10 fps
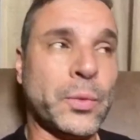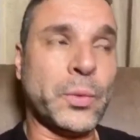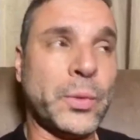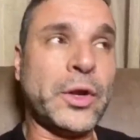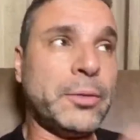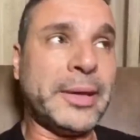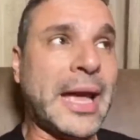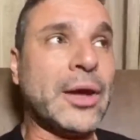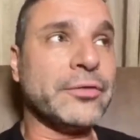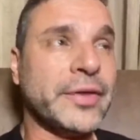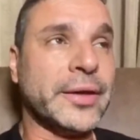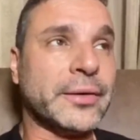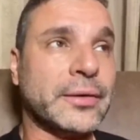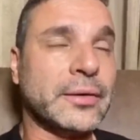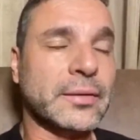going to be out of
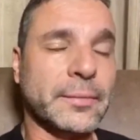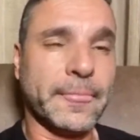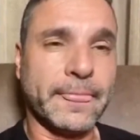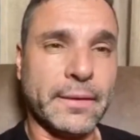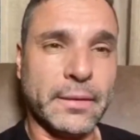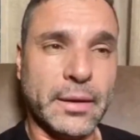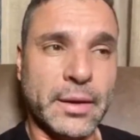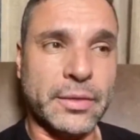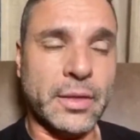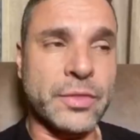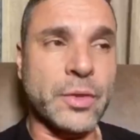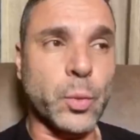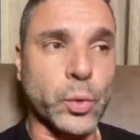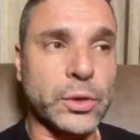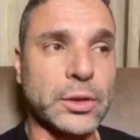here, and the
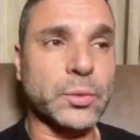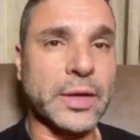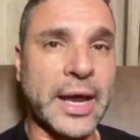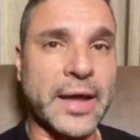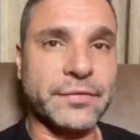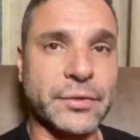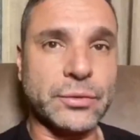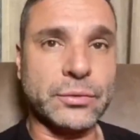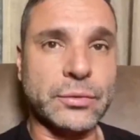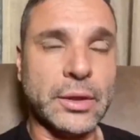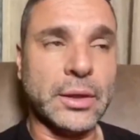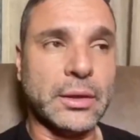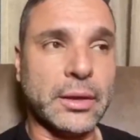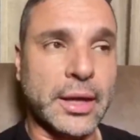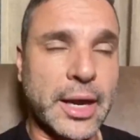world will have to
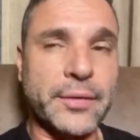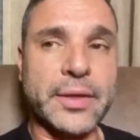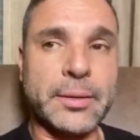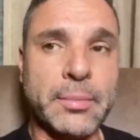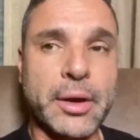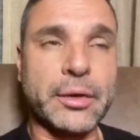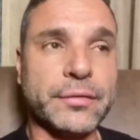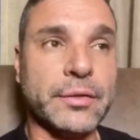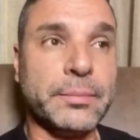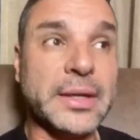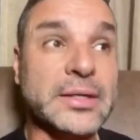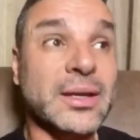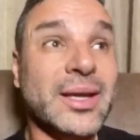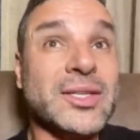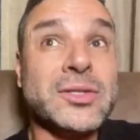carry the mark of the beast,
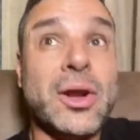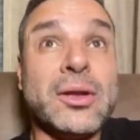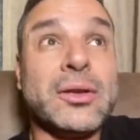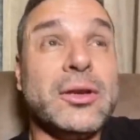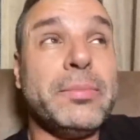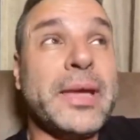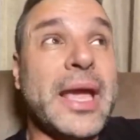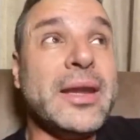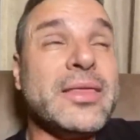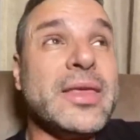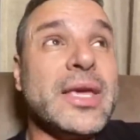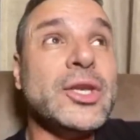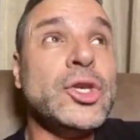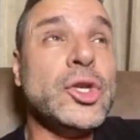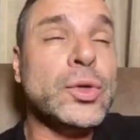it's not going to be
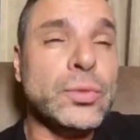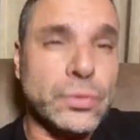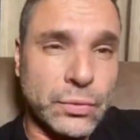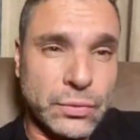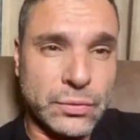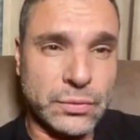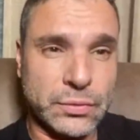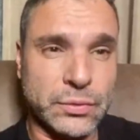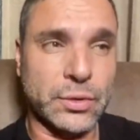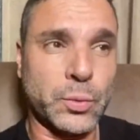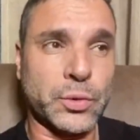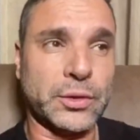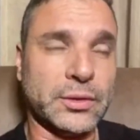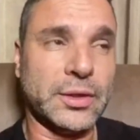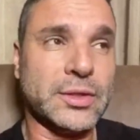anything new to the
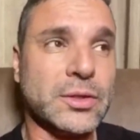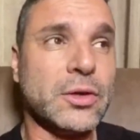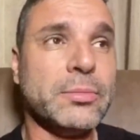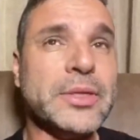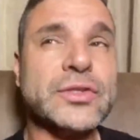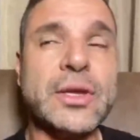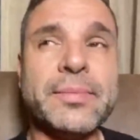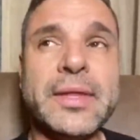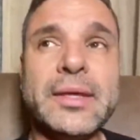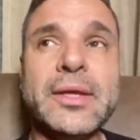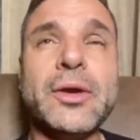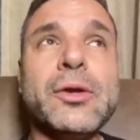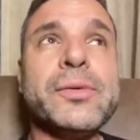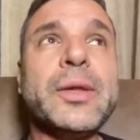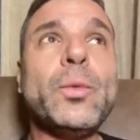world. It's going to be something they
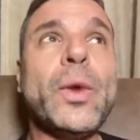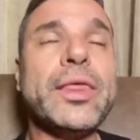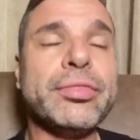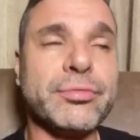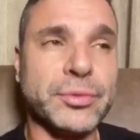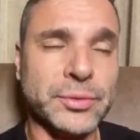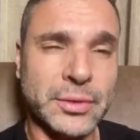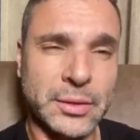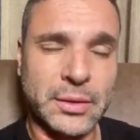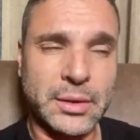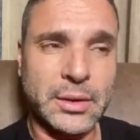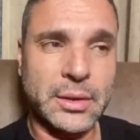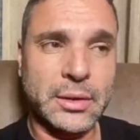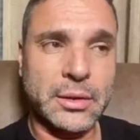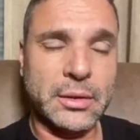already went through
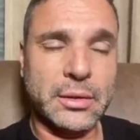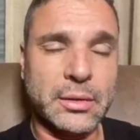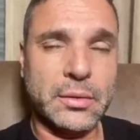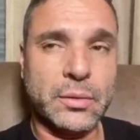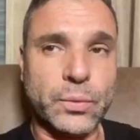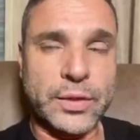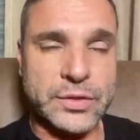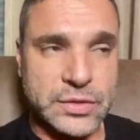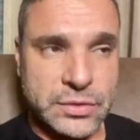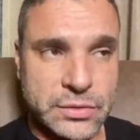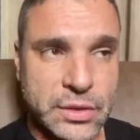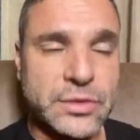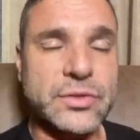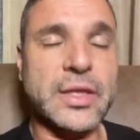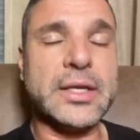with
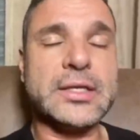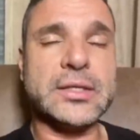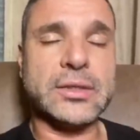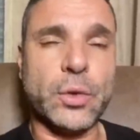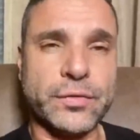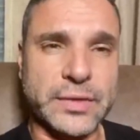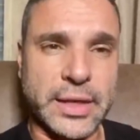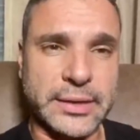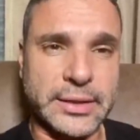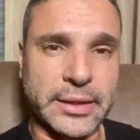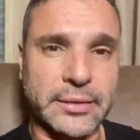such things as COVID-19.